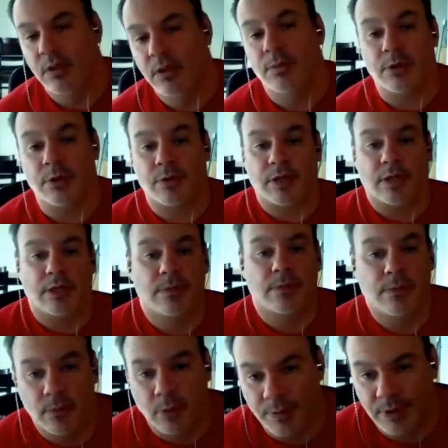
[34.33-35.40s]
But okay,
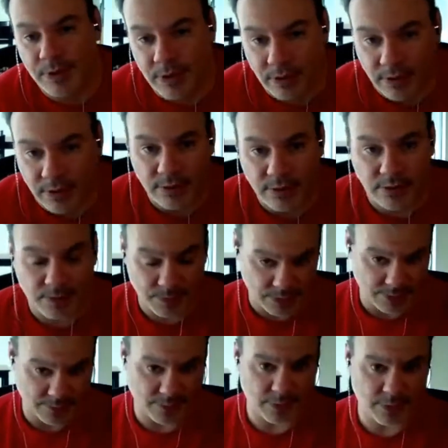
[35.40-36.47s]
Moby Dick,
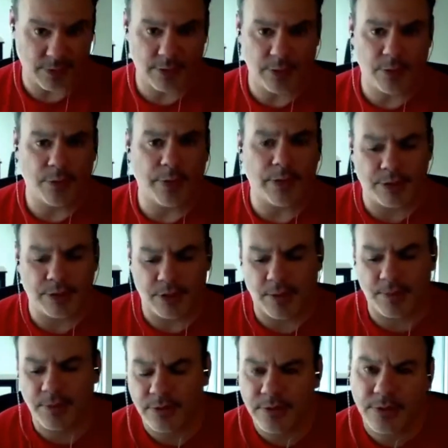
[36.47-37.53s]
specifically the annoying
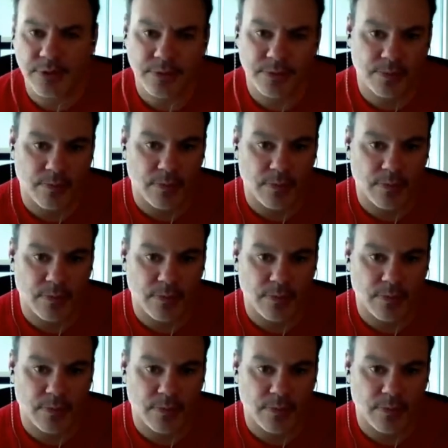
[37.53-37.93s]
chapters,